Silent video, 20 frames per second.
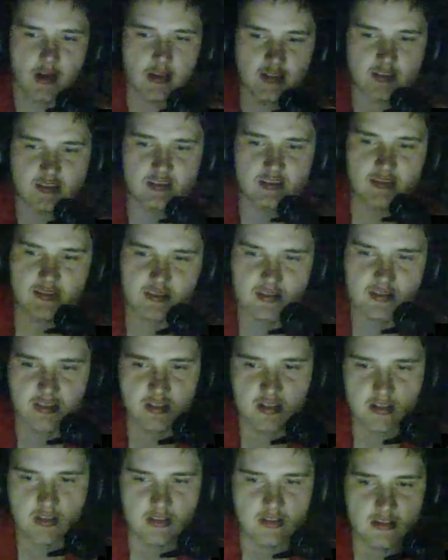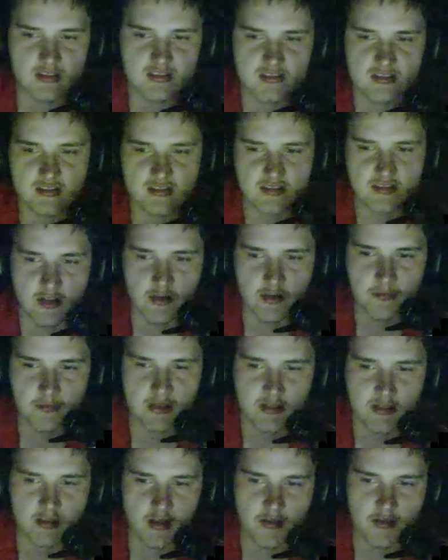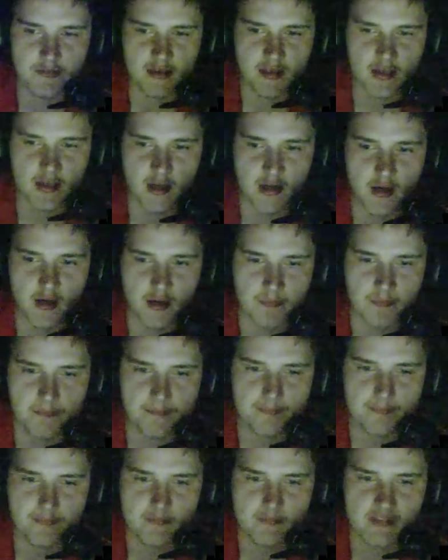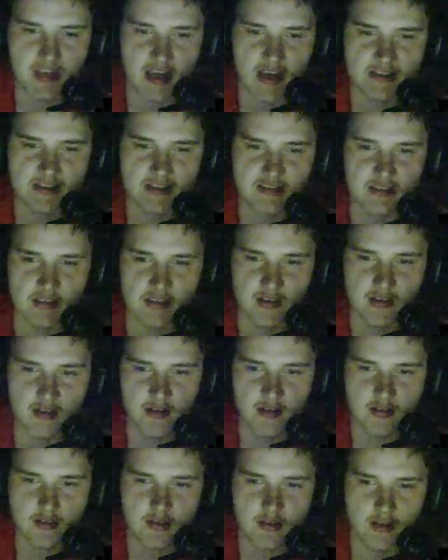I guess this is going to end this installment of the casting here.